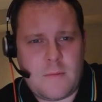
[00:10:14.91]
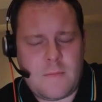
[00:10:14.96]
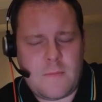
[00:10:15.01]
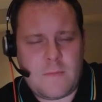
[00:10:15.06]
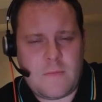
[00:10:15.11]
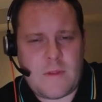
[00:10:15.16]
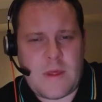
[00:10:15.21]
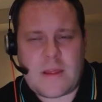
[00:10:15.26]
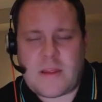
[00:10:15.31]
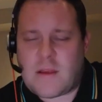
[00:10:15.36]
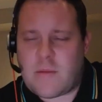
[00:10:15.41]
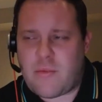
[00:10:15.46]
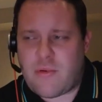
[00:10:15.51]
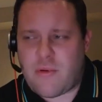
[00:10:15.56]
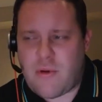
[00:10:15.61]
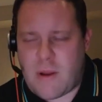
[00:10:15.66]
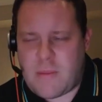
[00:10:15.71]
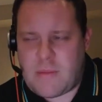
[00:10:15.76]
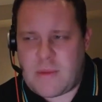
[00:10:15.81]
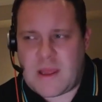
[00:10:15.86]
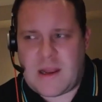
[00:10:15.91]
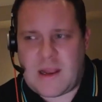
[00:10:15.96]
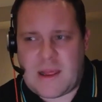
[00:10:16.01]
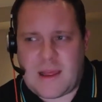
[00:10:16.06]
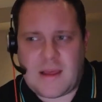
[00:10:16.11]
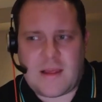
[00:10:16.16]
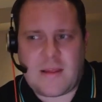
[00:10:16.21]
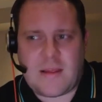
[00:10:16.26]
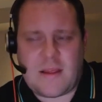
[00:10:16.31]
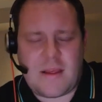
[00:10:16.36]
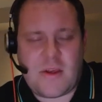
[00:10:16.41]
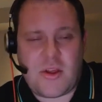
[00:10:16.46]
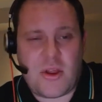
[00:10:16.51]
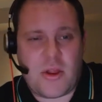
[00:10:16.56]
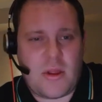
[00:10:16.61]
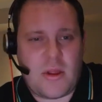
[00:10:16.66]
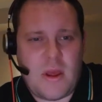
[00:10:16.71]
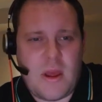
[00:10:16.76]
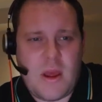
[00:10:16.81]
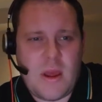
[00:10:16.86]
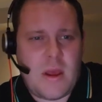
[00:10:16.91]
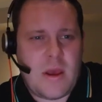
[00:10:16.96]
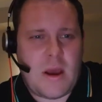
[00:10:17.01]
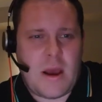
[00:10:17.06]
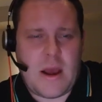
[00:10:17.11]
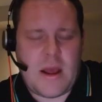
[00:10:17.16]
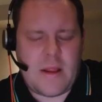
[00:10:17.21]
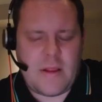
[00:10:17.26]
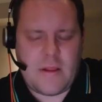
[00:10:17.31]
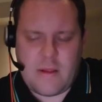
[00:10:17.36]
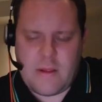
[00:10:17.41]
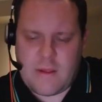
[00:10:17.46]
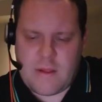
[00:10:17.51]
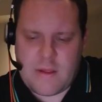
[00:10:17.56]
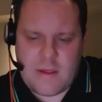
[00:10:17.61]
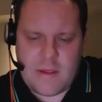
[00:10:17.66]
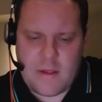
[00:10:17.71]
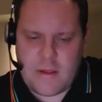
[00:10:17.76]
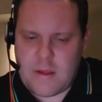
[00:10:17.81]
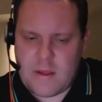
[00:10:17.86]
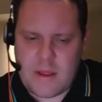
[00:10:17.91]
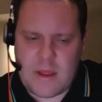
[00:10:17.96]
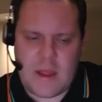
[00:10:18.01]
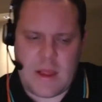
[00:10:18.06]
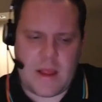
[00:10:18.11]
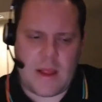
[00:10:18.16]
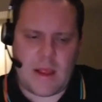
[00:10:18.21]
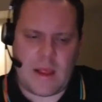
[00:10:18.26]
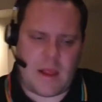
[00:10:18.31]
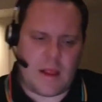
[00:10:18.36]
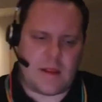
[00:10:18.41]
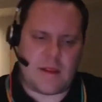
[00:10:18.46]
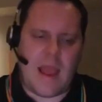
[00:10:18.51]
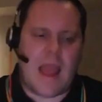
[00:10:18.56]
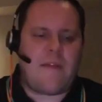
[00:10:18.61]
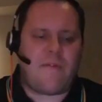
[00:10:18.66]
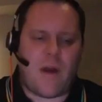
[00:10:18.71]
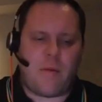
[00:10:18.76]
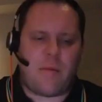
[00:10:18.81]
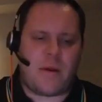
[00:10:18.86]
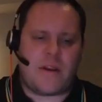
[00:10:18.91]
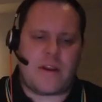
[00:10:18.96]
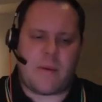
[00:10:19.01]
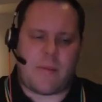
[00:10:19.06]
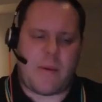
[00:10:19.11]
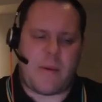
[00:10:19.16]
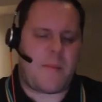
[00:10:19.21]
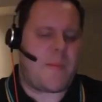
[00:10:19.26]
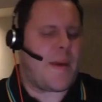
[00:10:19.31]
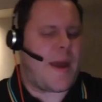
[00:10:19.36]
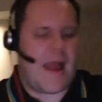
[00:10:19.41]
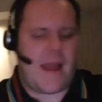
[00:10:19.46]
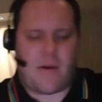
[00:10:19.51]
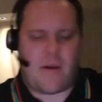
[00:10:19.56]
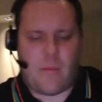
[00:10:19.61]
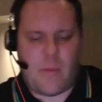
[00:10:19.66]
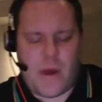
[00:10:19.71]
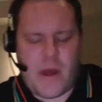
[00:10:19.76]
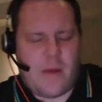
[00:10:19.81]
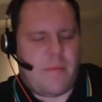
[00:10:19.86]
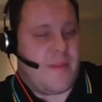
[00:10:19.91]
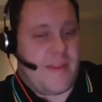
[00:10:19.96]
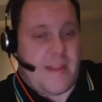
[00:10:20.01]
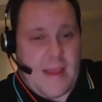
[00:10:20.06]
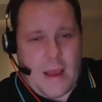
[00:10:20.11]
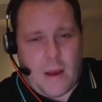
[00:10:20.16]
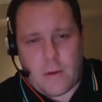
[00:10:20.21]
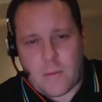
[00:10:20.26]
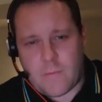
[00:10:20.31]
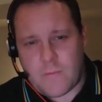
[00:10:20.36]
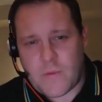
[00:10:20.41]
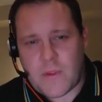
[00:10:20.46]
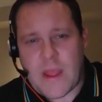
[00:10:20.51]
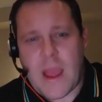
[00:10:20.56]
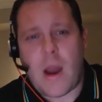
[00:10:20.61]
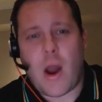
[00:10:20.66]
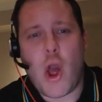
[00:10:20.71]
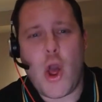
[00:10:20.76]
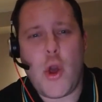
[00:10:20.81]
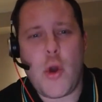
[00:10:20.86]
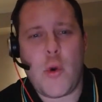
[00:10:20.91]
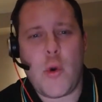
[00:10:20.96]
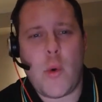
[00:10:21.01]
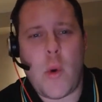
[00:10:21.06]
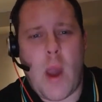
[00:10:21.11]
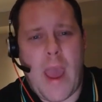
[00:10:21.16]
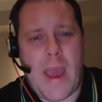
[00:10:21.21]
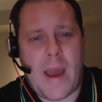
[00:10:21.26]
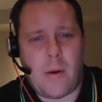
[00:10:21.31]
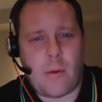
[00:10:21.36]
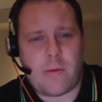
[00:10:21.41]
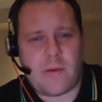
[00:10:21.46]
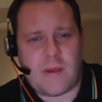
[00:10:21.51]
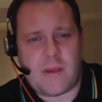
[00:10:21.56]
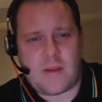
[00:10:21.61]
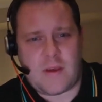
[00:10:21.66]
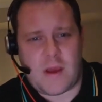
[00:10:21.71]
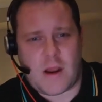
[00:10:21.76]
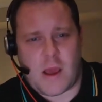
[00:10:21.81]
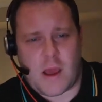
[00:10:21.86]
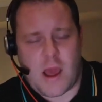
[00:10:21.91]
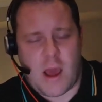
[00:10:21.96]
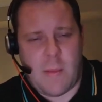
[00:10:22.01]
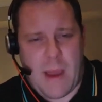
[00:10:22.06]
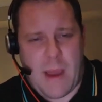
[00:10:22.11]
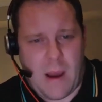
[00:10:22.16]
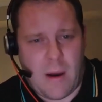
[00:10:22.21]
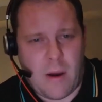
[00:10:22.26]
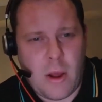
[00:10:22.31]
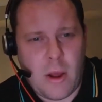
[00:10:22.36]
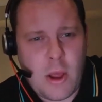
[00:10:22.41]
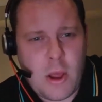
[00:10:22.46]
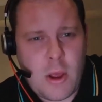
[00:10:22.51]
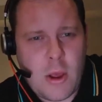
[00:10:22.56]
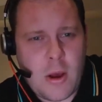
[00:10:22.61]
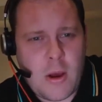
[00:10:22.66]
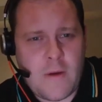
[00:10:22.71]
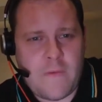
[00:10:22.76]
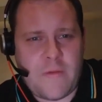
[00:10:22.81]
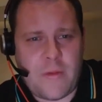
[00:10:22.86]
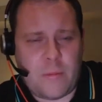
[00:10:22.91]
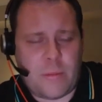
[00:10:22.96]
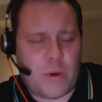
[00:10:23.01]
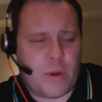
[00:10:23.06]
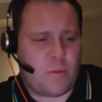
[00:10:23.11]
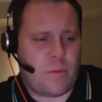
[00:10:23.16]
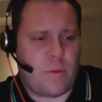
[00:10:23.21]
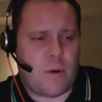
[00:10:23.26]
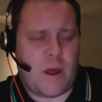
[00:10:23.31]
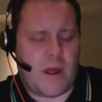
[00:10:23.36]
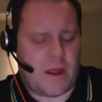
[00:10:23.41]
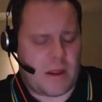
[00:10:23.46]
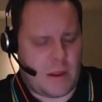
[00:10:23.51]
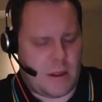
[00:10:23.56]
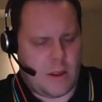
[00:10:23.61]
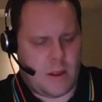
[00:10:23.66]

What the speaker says: That's the Premier League's decision. And they've opened up a bag of worms now. Now, who else is going to come out of the woodwork?